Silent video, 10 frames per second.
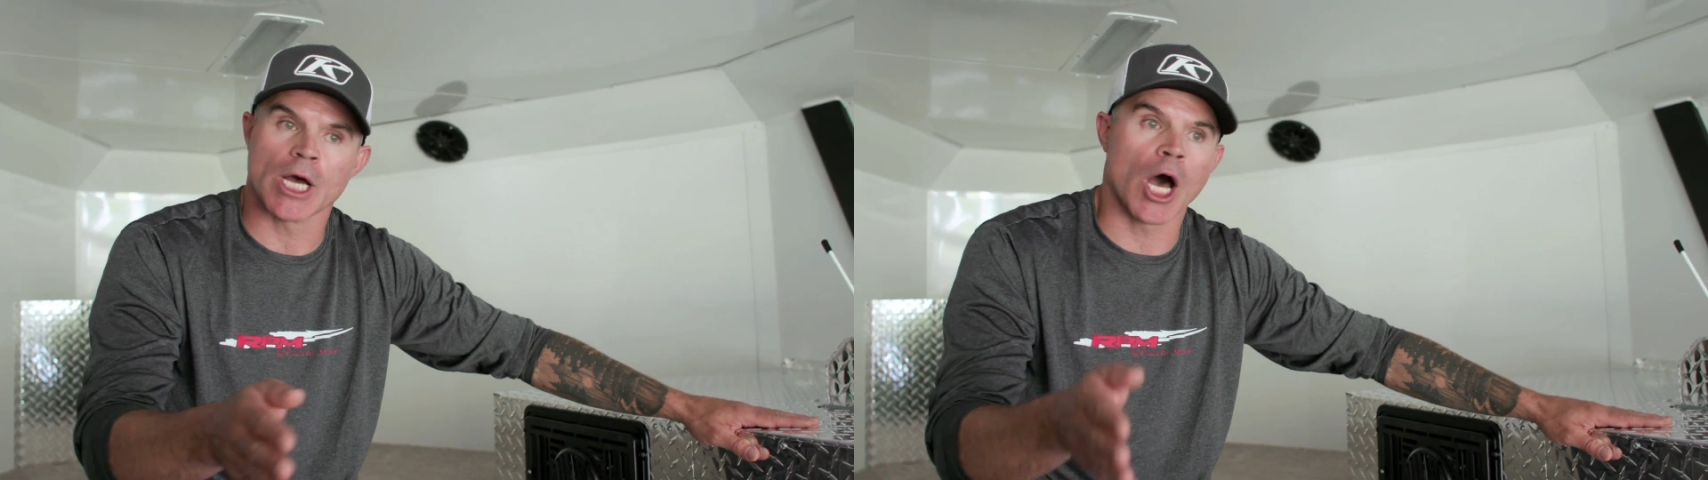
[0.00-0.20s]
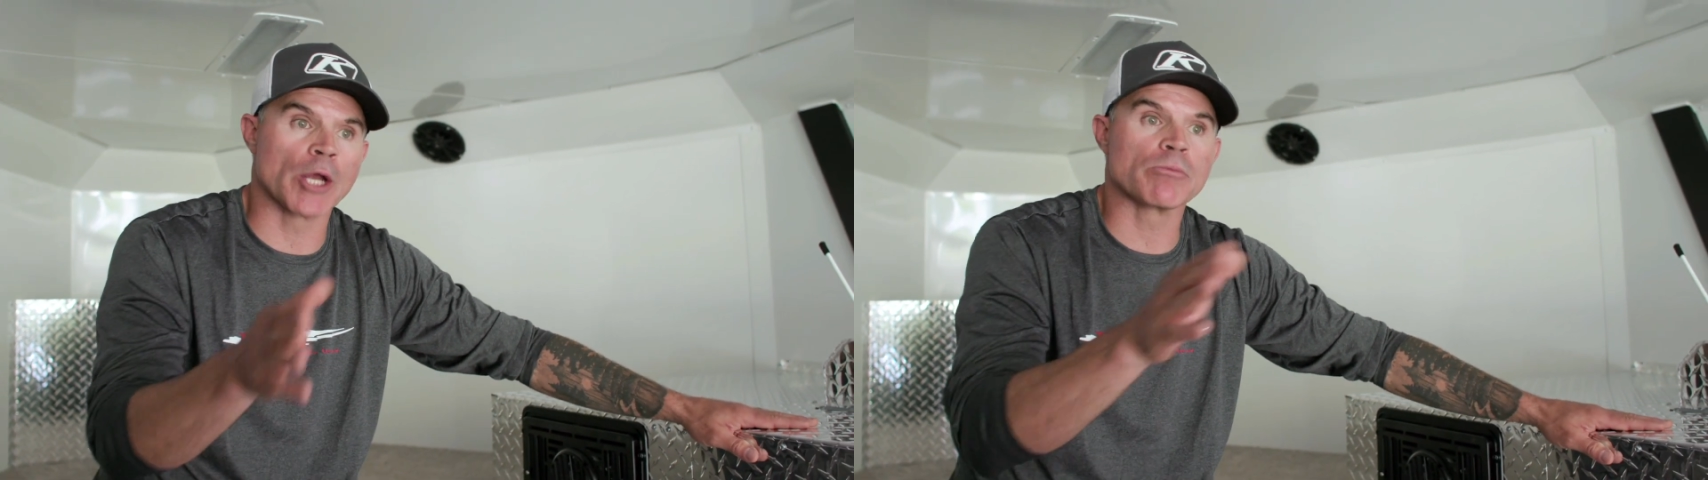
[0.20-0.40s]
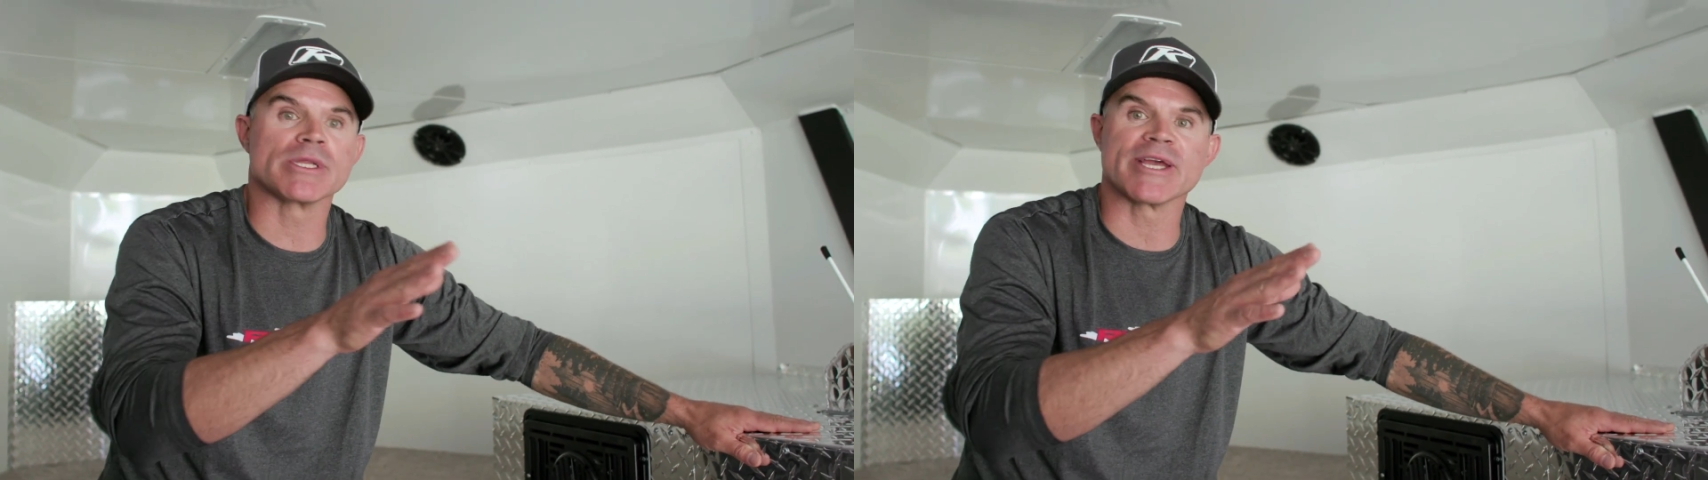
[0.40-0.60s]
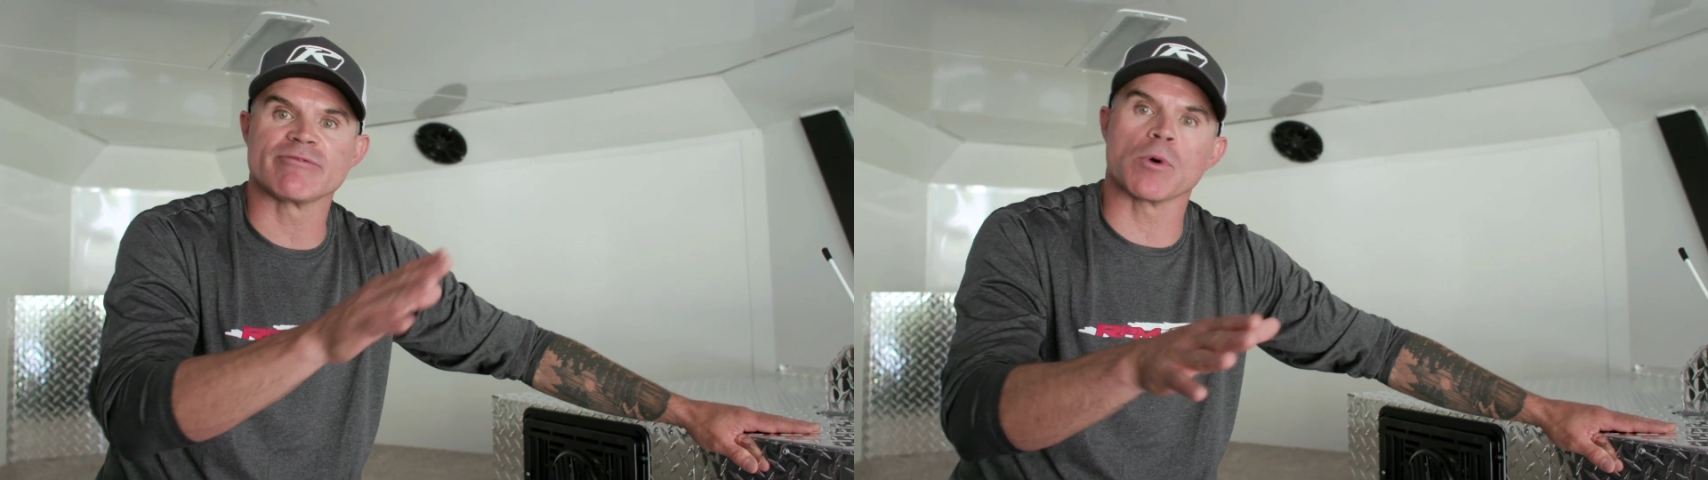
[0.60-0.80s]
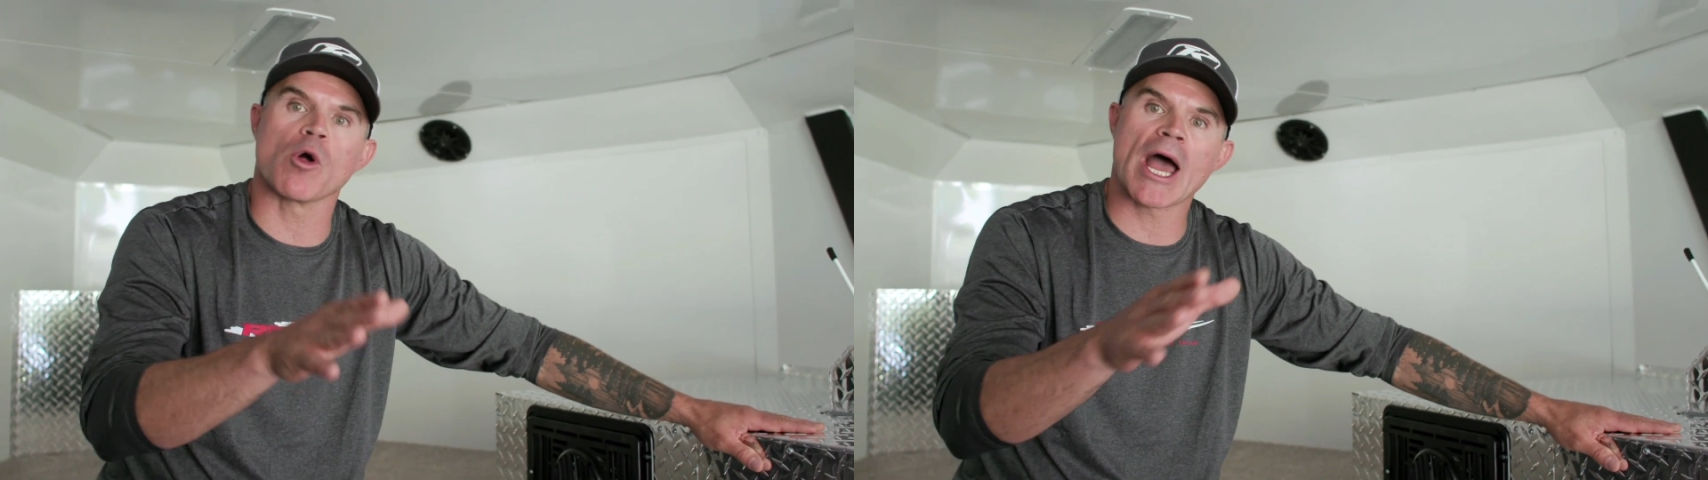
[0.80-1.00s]

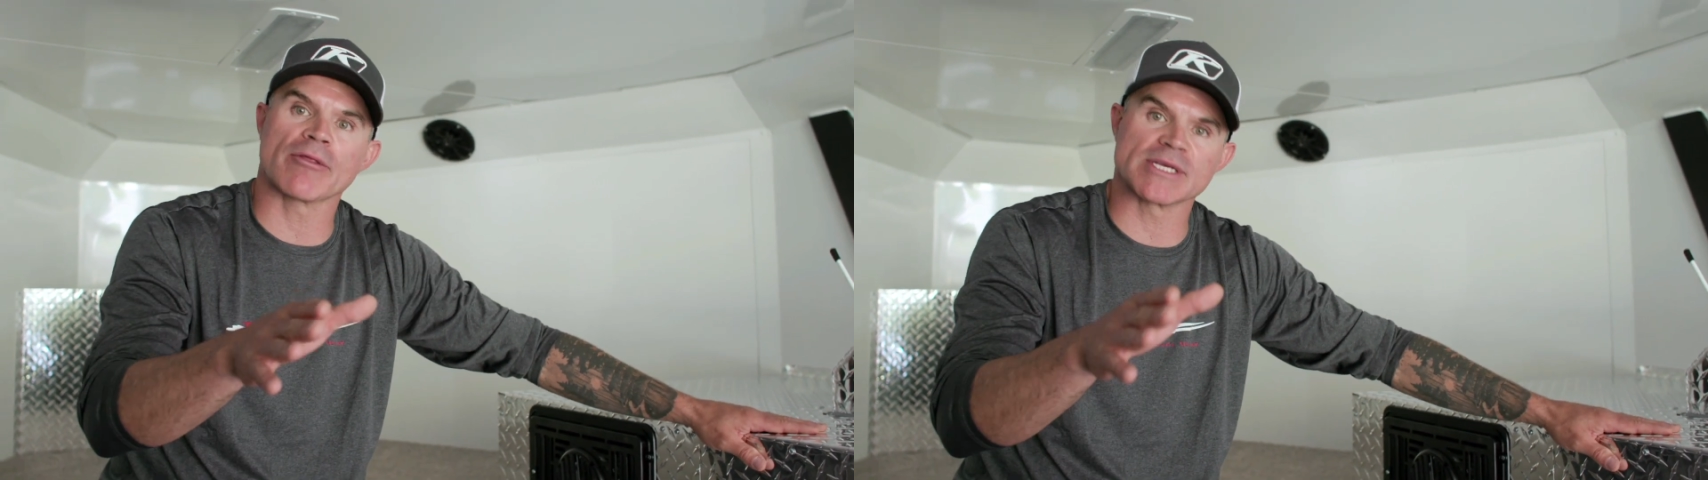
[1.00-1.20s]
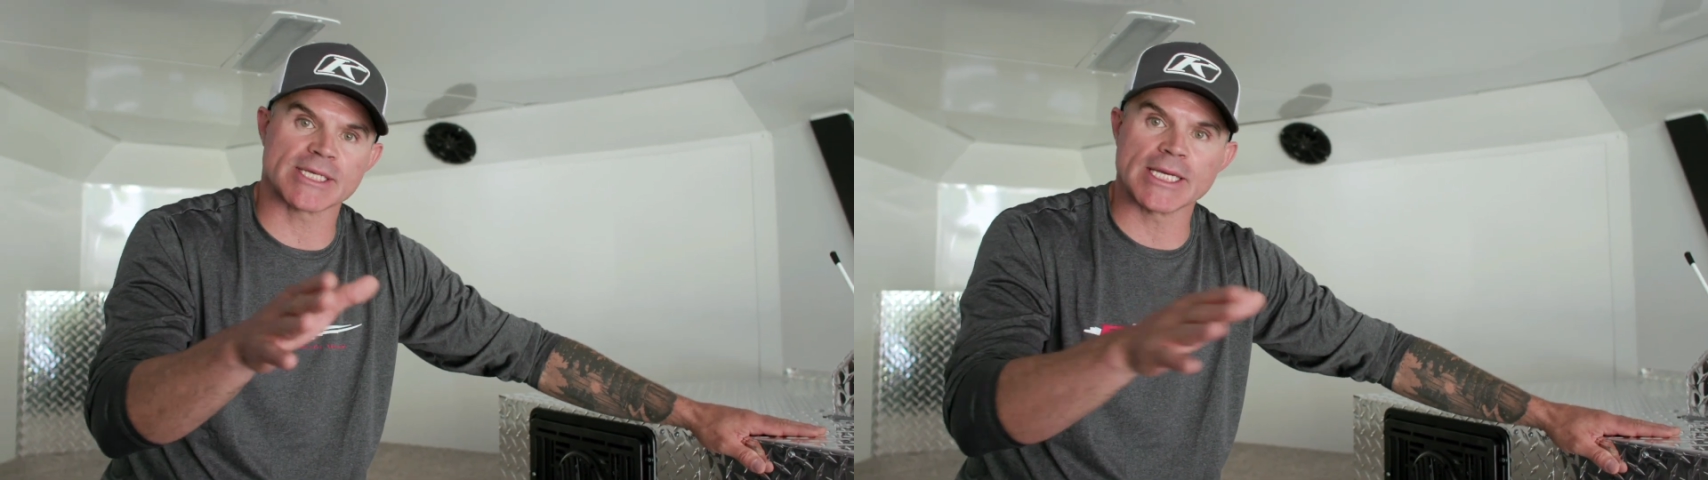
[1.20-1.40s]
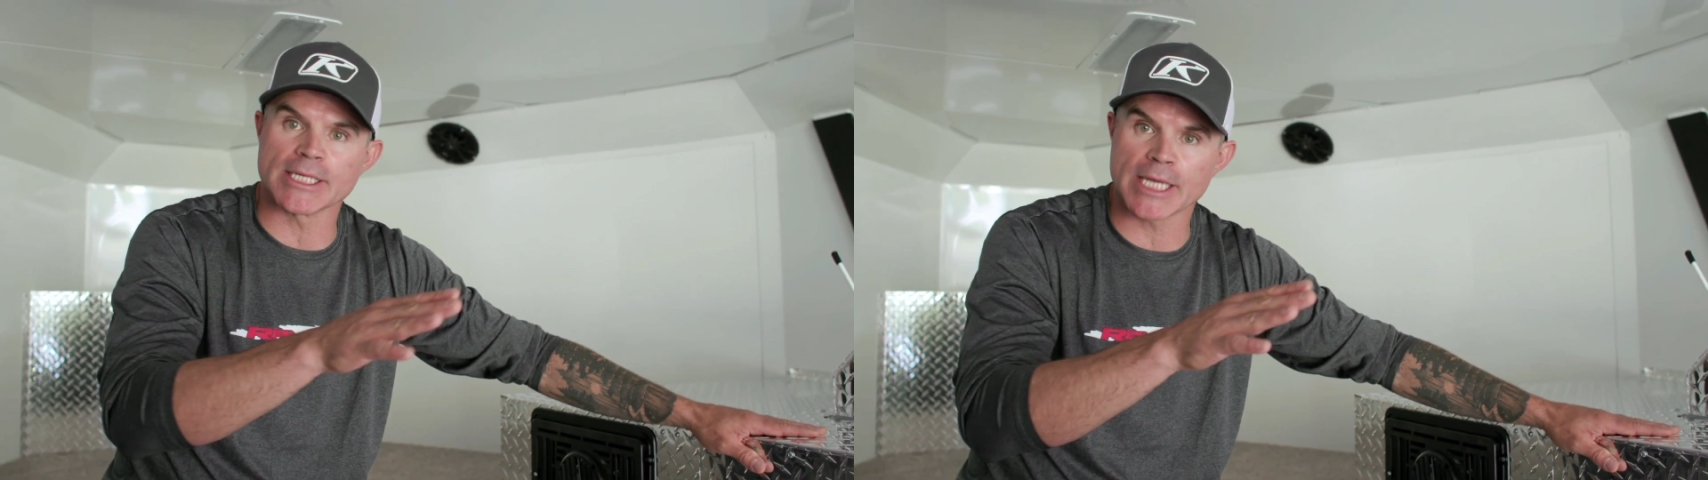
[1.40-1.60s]
Unbelievable how this heat